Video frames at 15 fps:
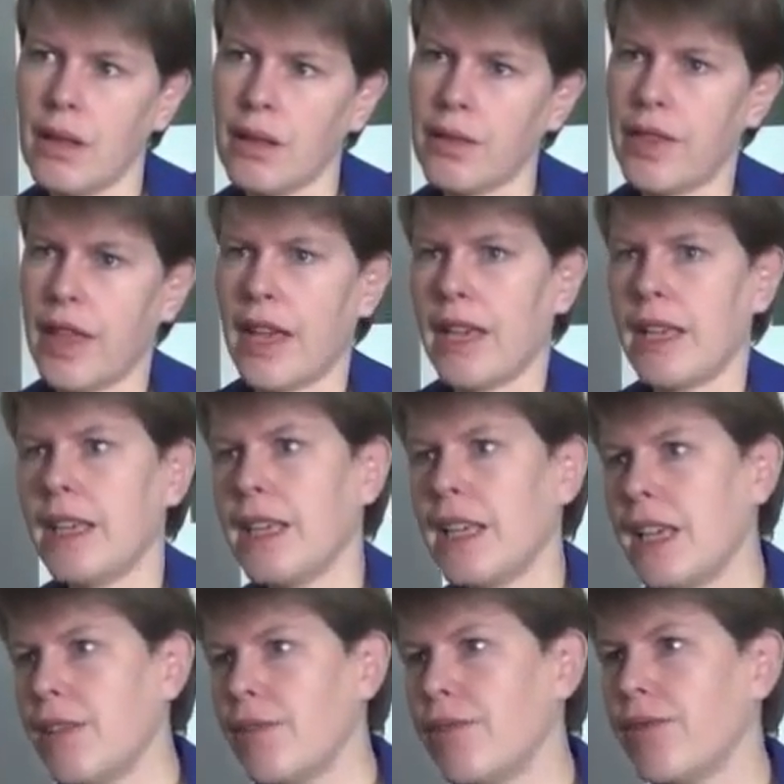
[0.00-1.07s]
They
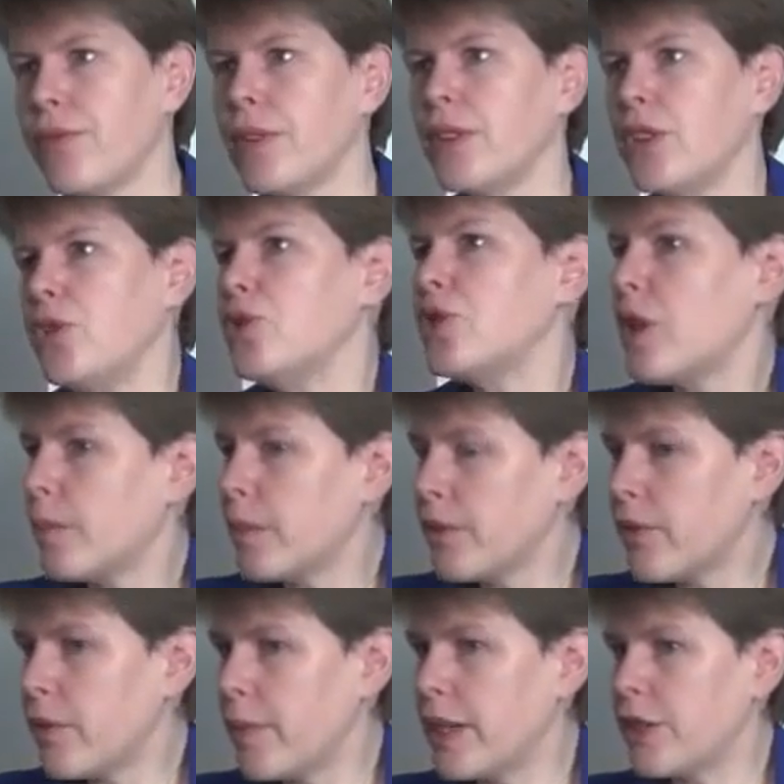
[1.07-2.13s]
give you some
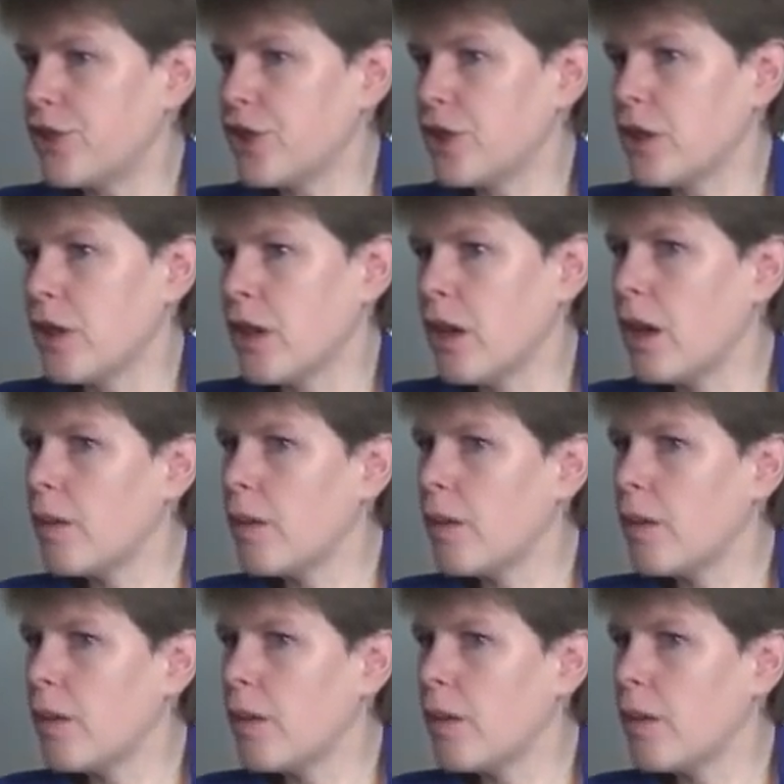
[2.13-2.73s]
information,